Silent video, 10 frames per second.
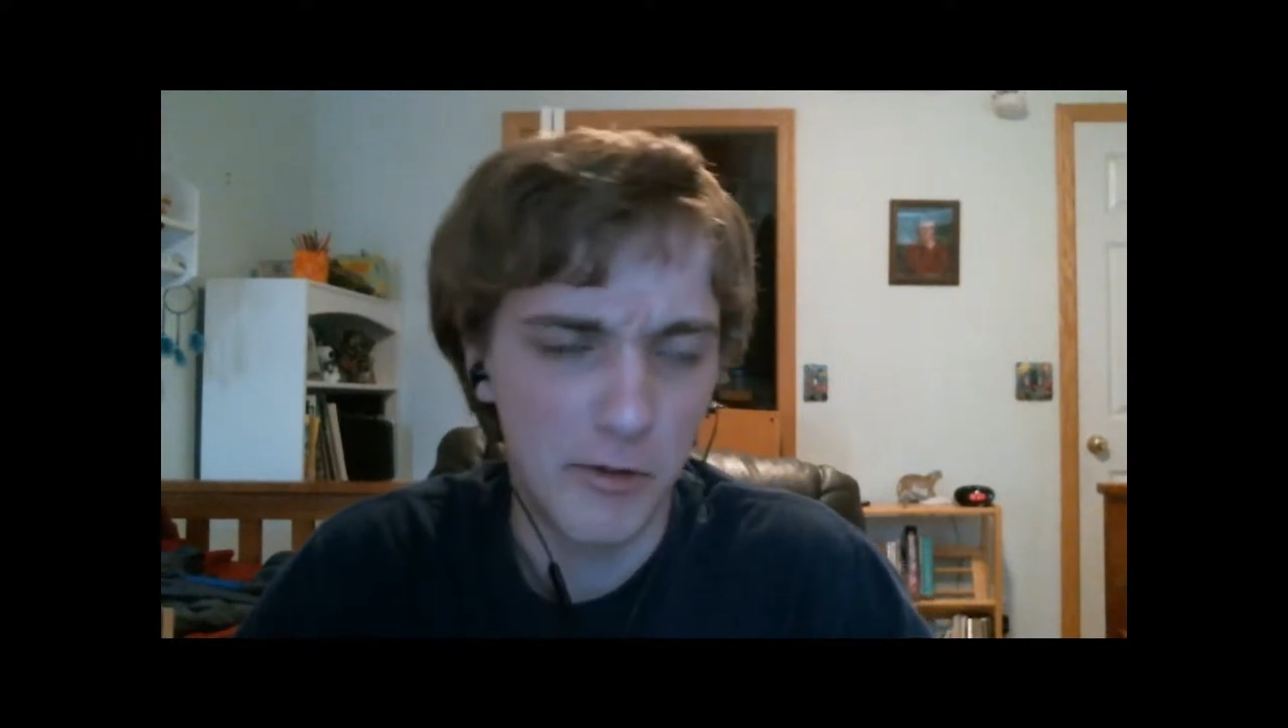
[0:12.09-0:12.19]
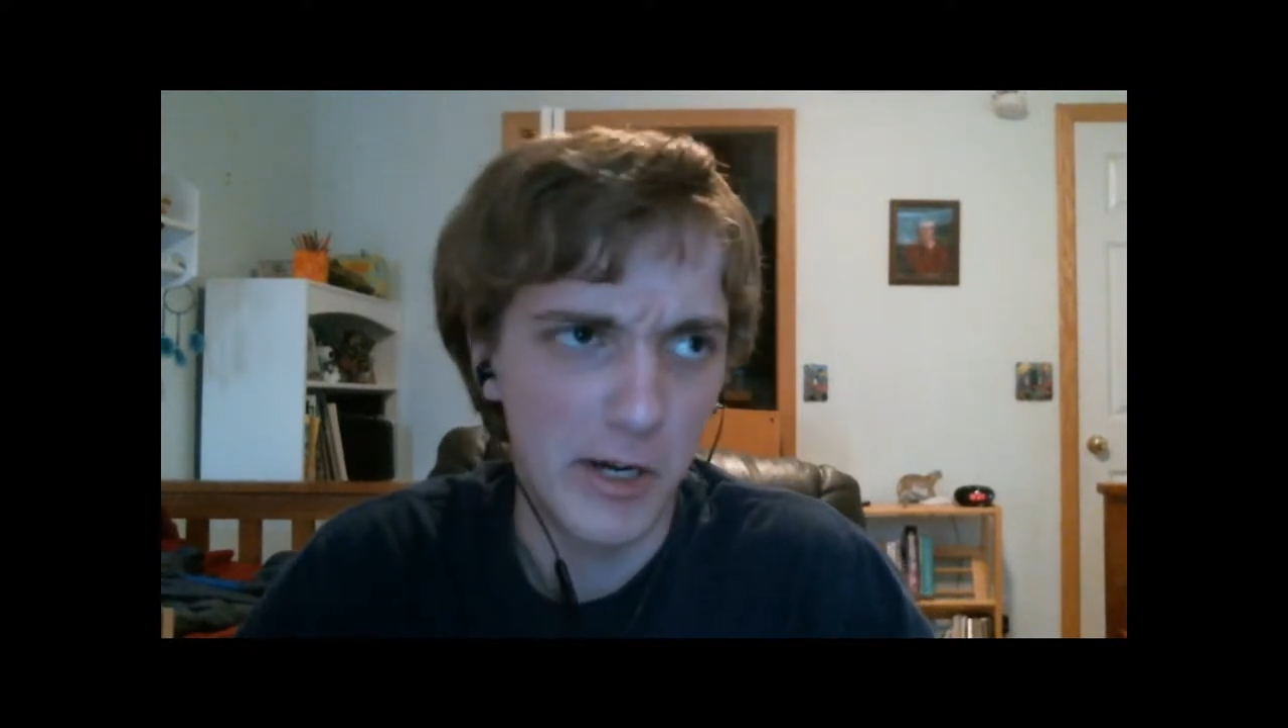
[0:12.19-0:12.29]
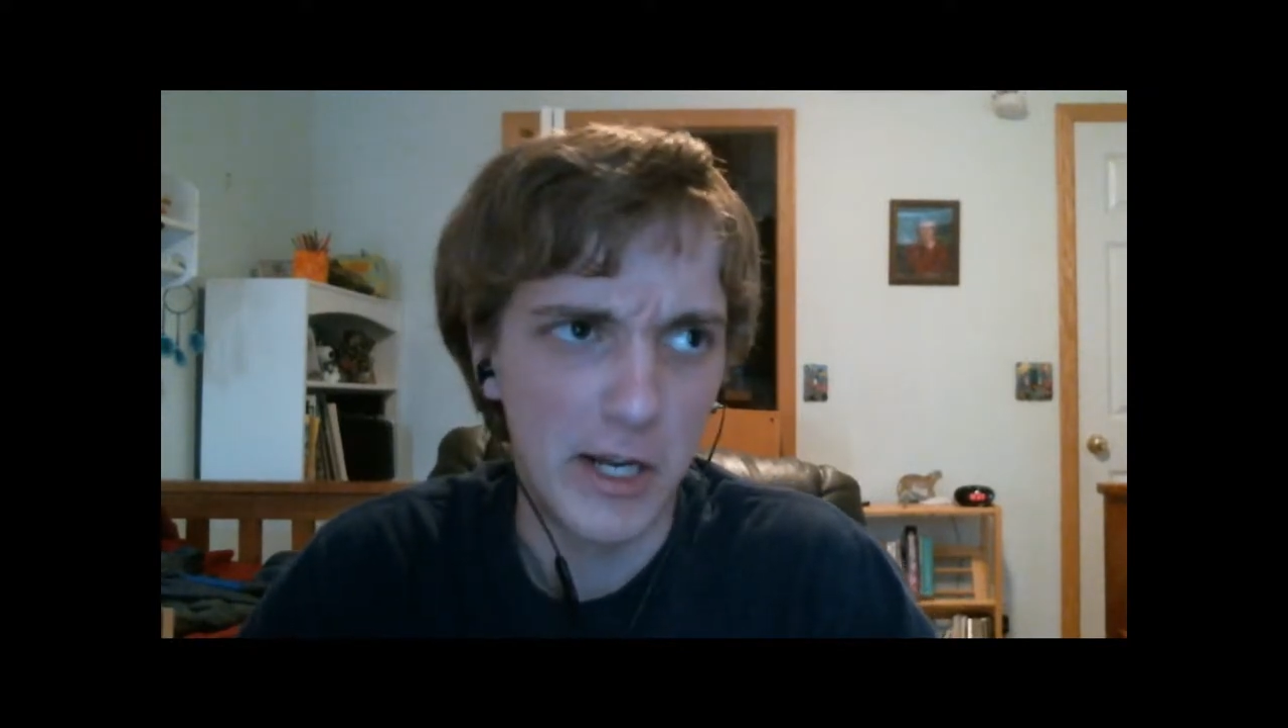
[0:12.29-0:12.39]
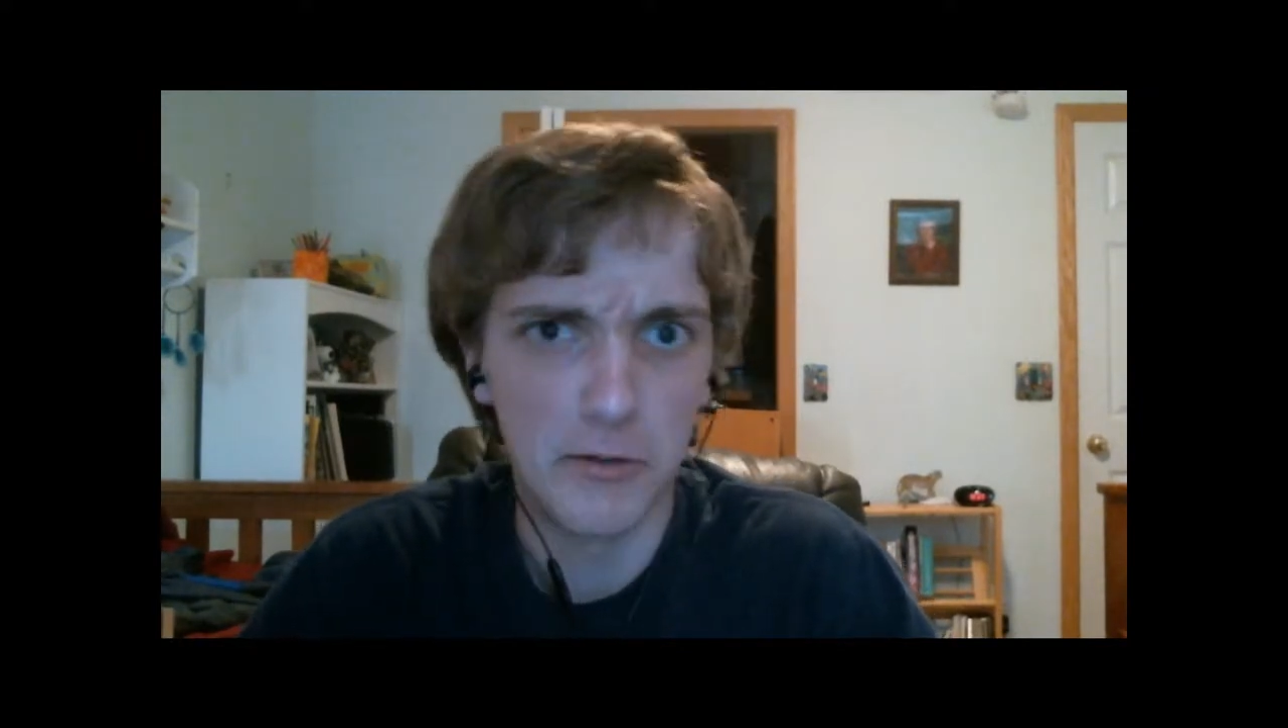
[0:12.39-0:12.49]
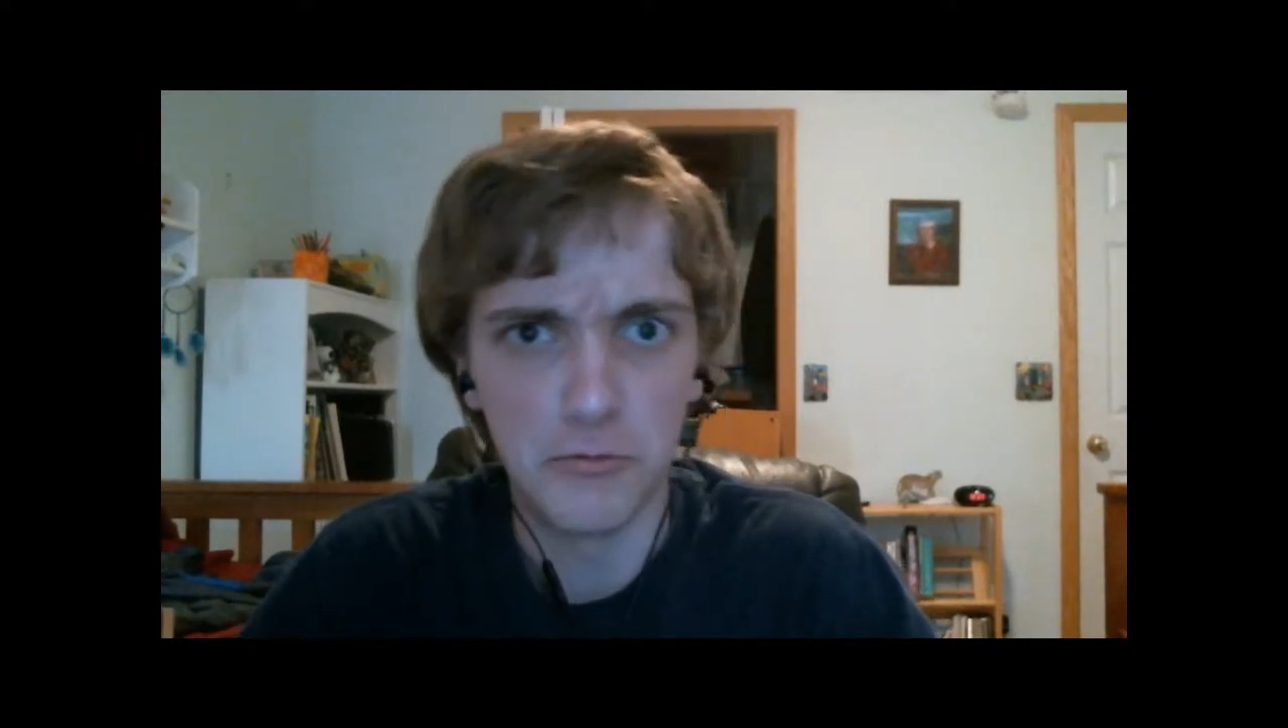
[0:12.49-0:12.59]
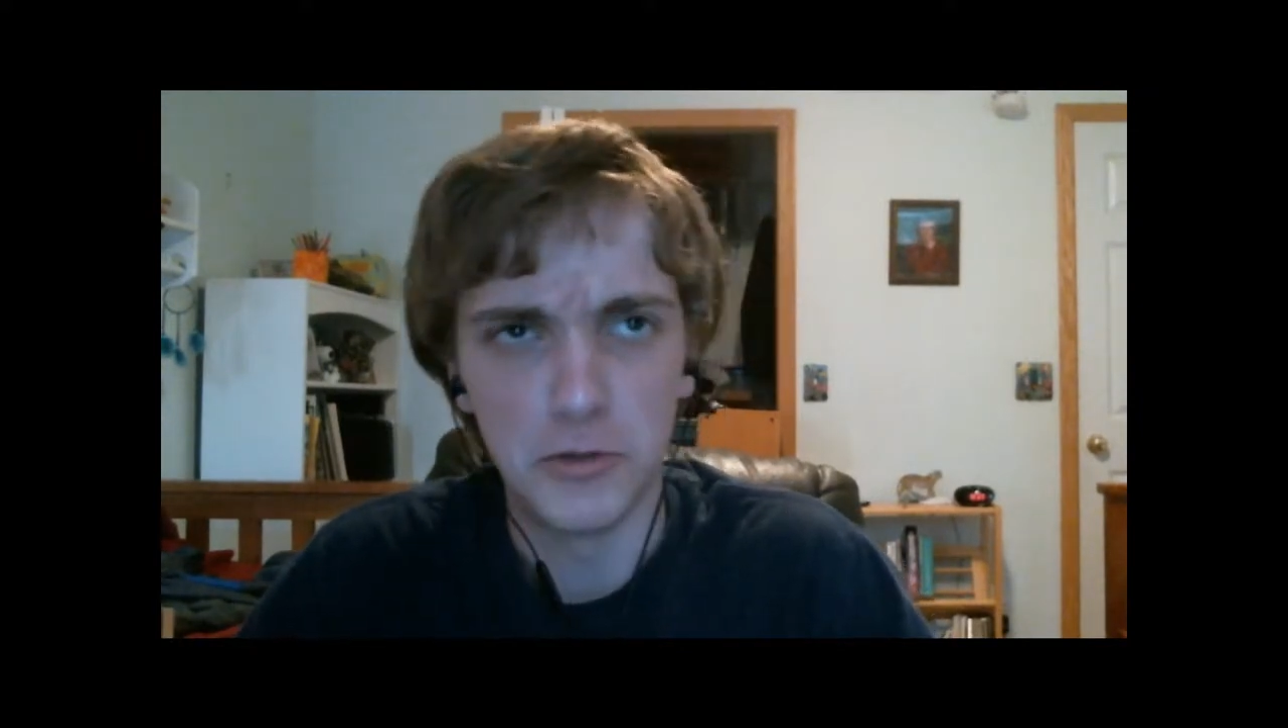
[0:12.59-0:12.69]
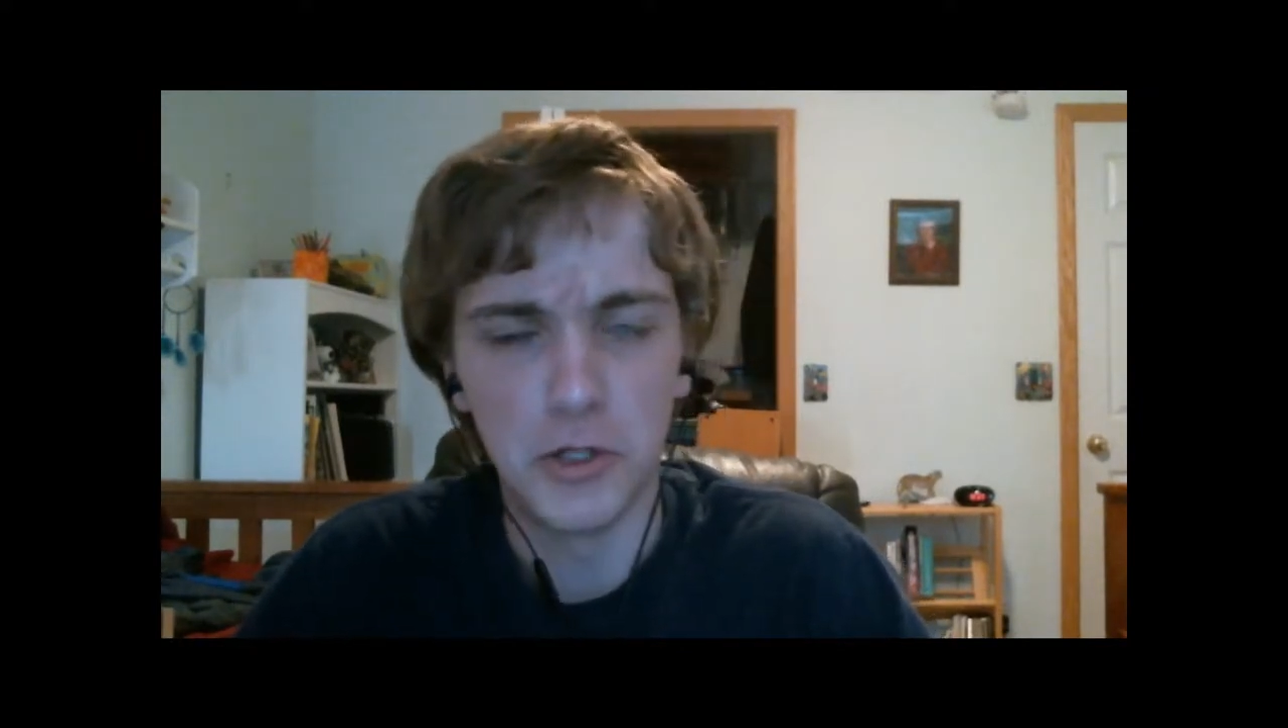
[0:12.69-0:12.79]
around,